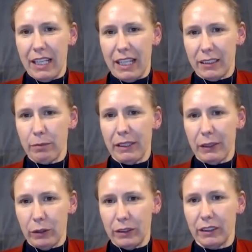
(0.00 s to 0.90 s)

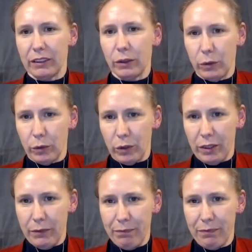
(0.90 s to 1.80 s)
antibiotics to
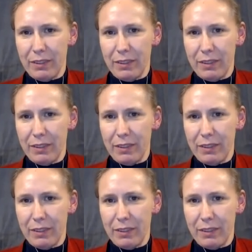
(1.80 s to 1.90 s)
oral, the